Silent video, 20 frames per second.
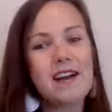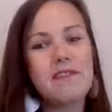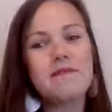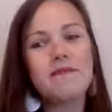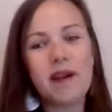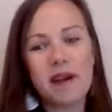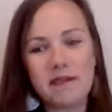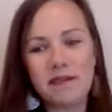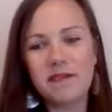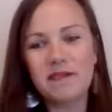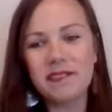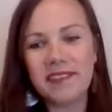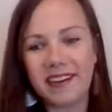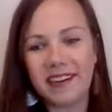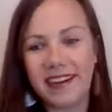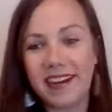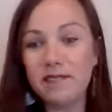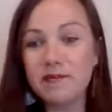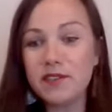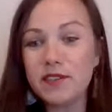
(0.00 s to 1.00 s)
Probably
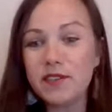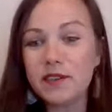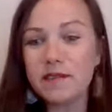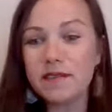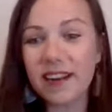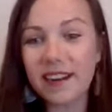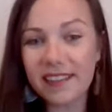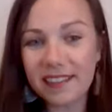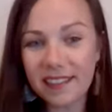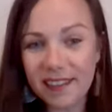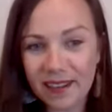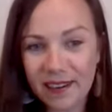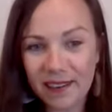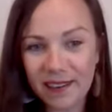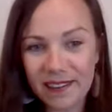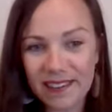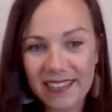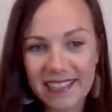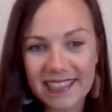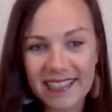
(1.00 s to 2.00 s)
not. I'm sure I'm not
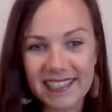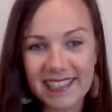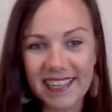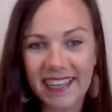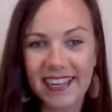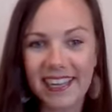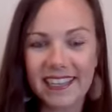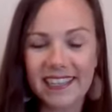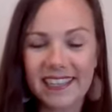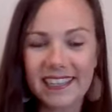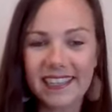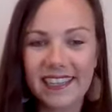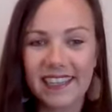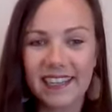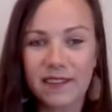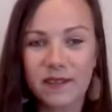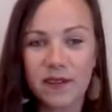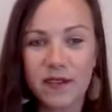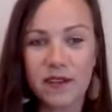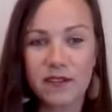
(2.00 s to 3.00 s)
alone in saying, like,
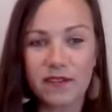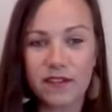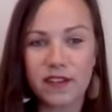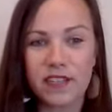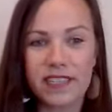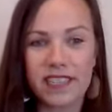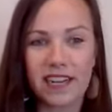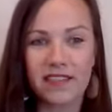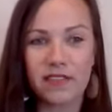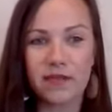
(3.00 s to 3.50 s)
when you first have a